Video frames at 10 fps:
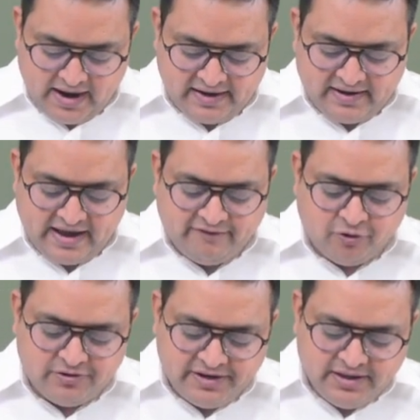And I have
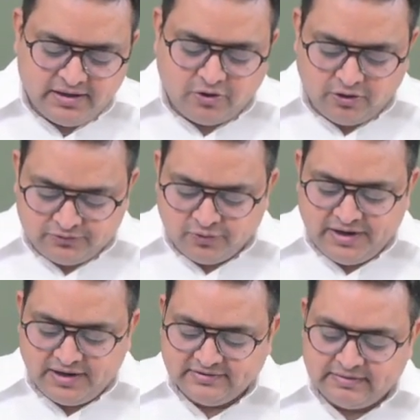already also
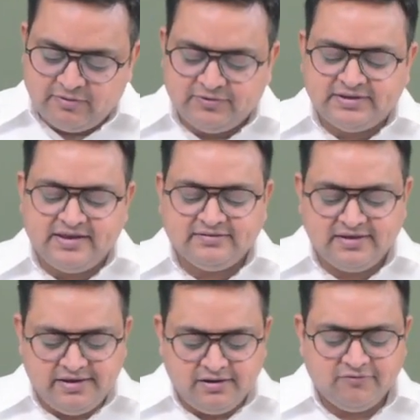written some of the things
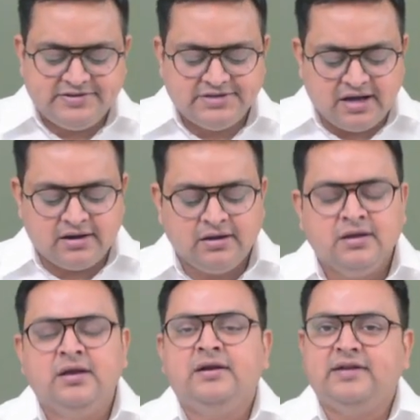here which are
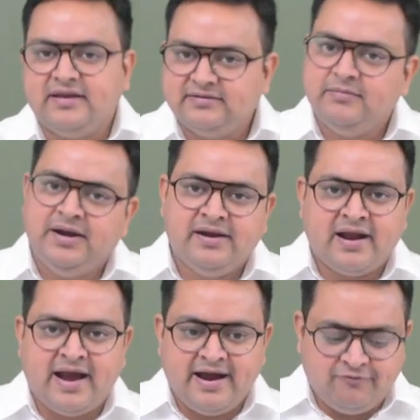taxable under
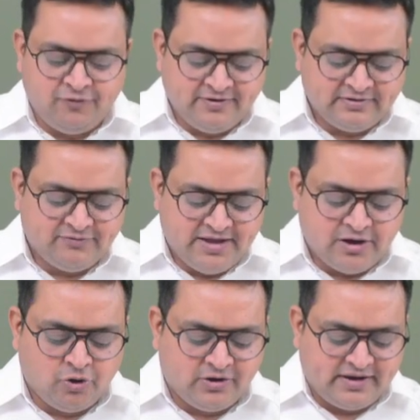IFOS if they are
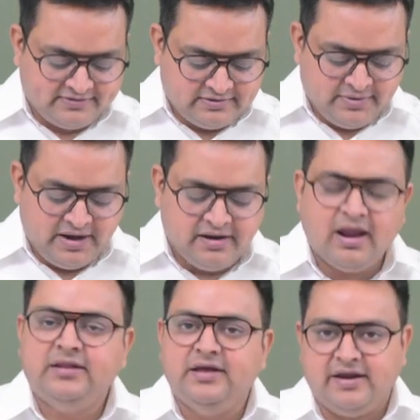not taxable under
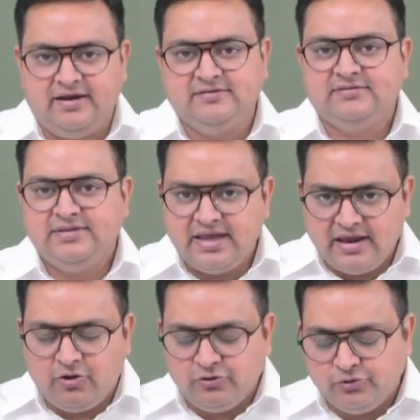other heads. They can
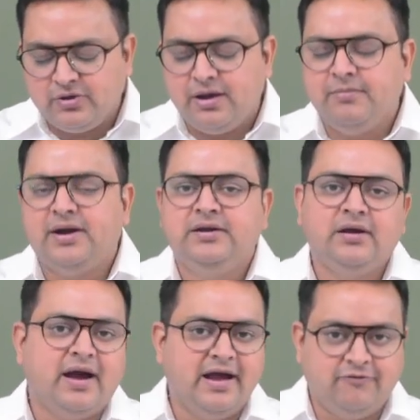also come under
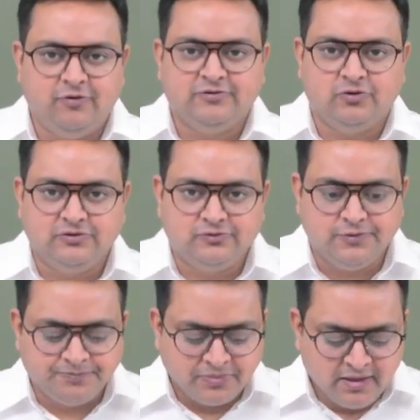IFOS also.